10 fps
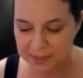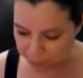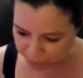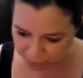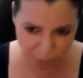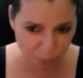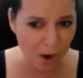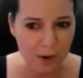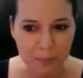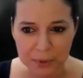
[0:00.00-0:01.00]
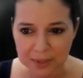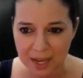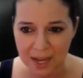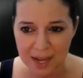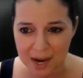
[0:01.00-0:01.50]
Put it to work. Put the
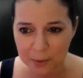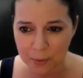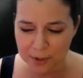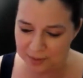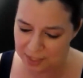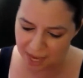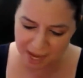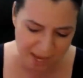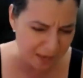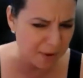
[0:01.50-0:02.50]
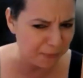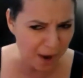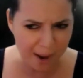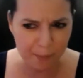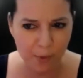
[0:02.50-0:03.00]
A I to work and say, hey, give me
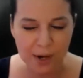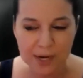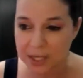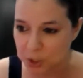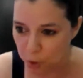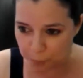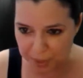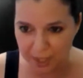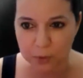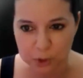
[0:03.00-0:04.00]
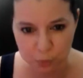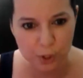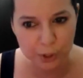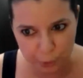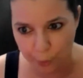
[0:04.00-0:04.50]
five more. And then you pick which
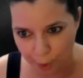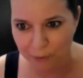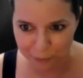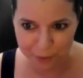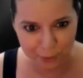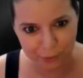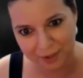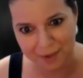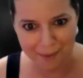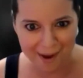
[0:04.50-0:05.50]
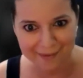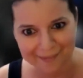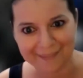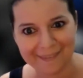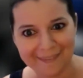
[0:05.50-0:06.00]
one you want for your lead
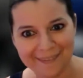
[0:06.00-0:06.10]
magnet.